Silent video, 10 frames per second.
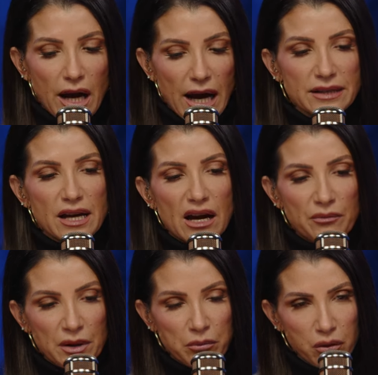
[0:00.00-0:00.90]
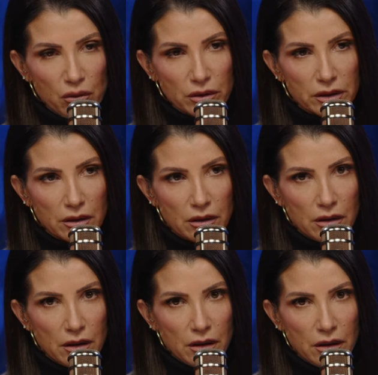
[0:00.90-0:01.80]
had to have been pulled
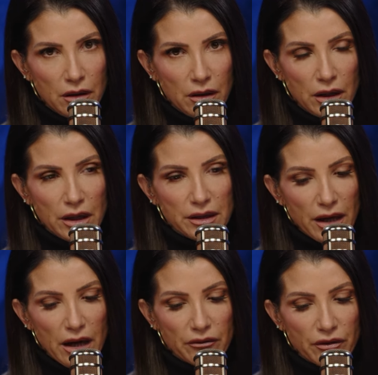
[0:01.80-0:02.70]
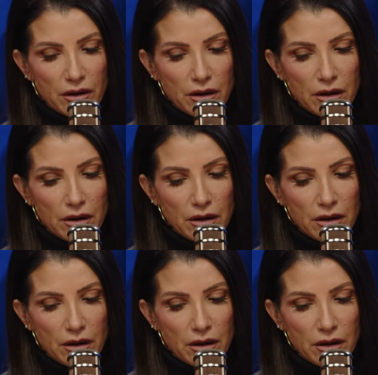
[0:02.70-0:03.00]
end of